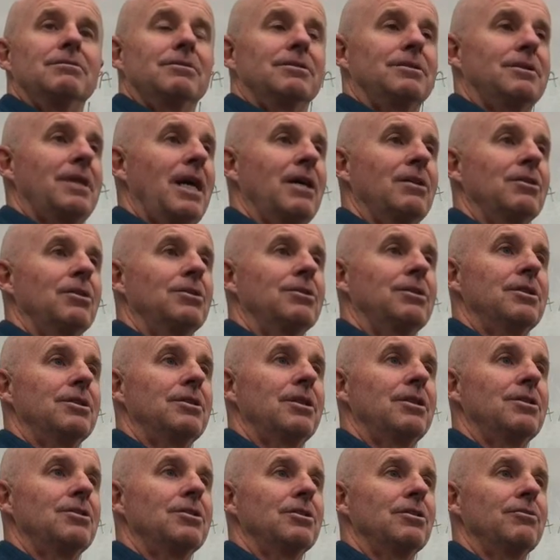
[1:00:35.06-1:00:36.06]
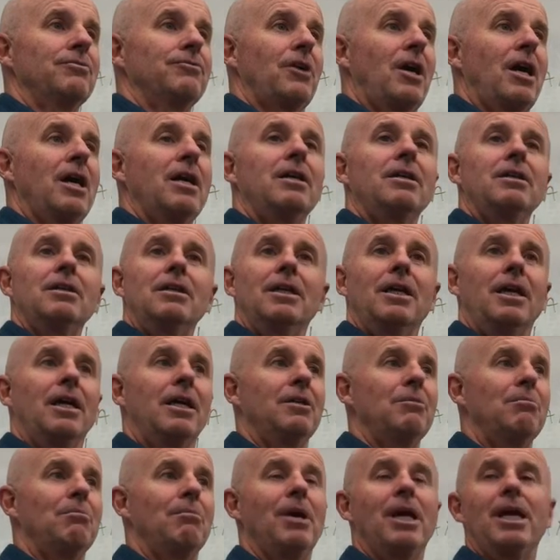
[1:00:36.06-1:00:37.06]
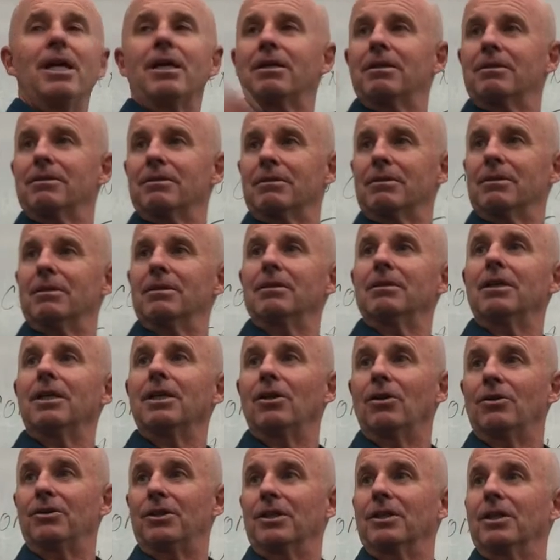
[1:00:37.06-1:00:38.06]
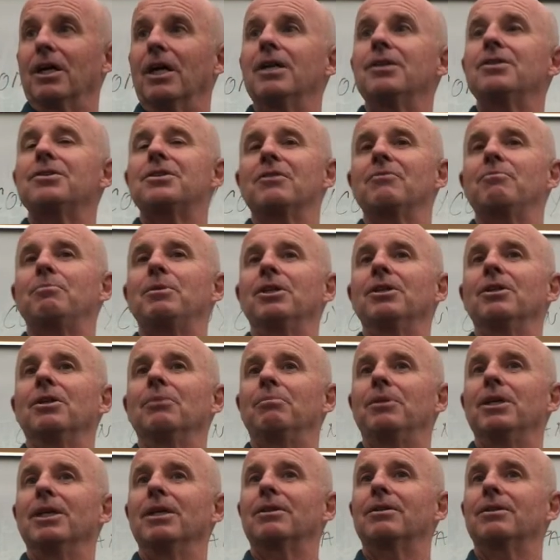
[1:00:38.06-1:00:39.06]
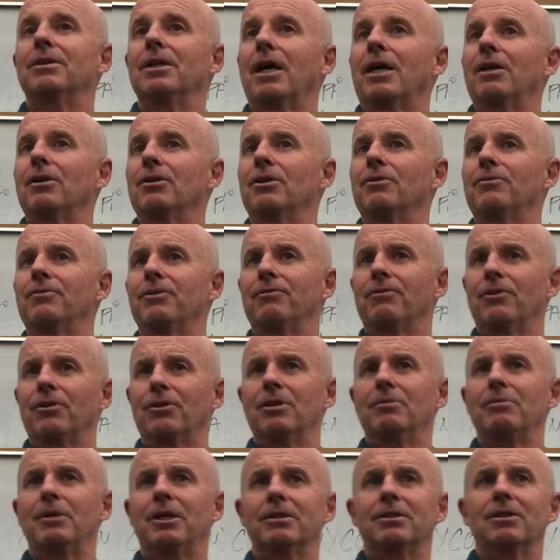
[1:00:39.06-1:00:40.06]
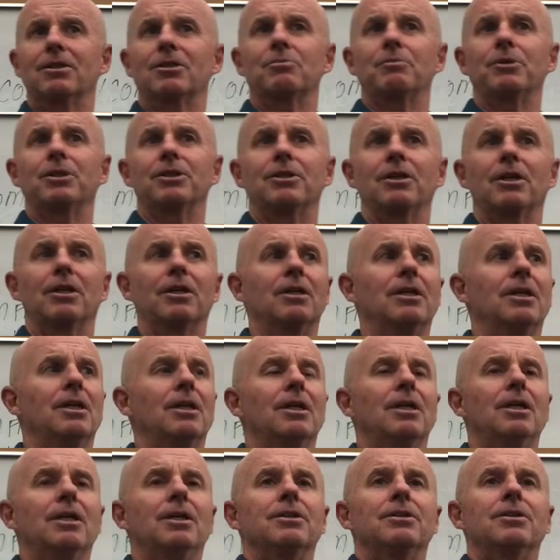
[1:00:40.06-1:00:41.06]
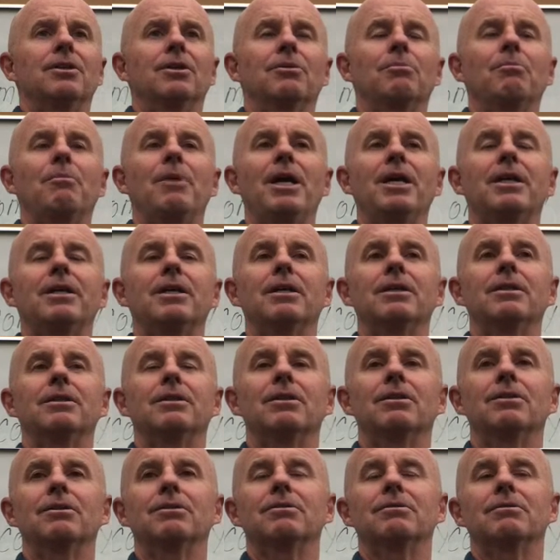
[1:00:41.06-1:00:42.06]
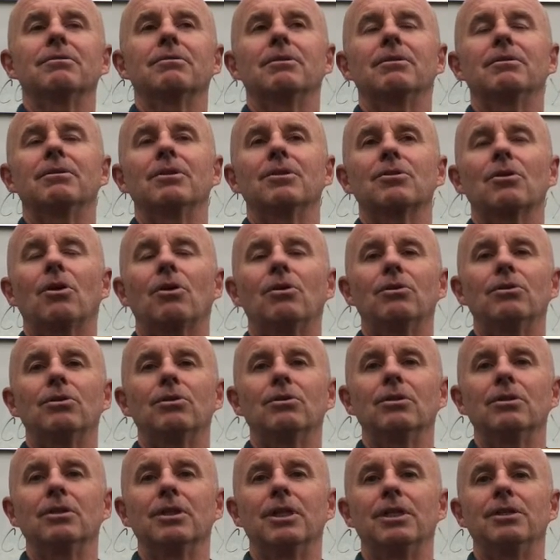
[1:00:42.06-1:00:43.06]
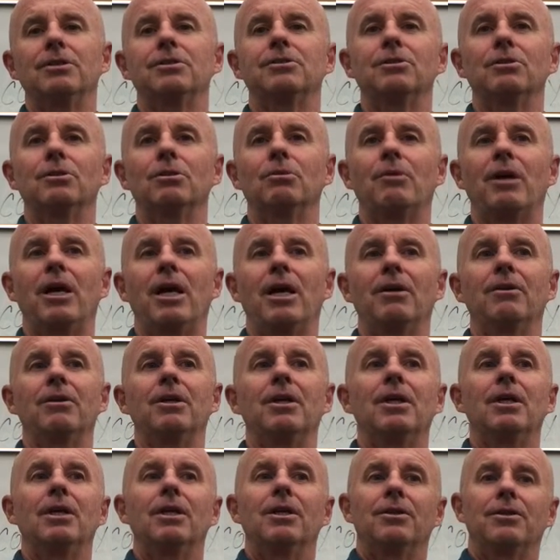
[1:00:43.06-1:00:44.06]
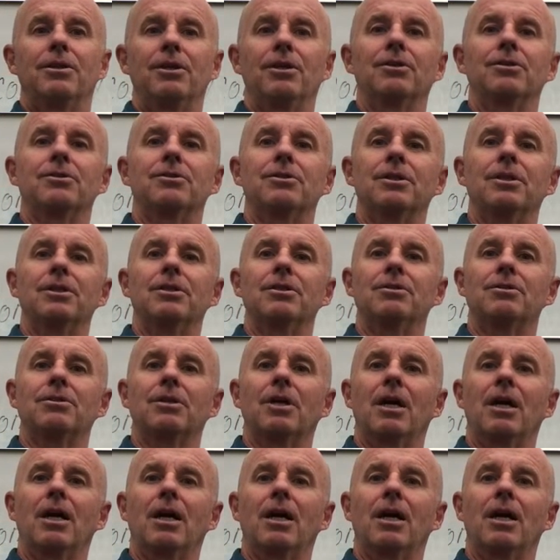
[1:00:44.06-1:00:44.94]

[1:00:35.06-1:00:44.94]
download the digital file and make the the guns have been the big thing. I don't know if you've heard about this, but they're making, there's this whole issue around, there's these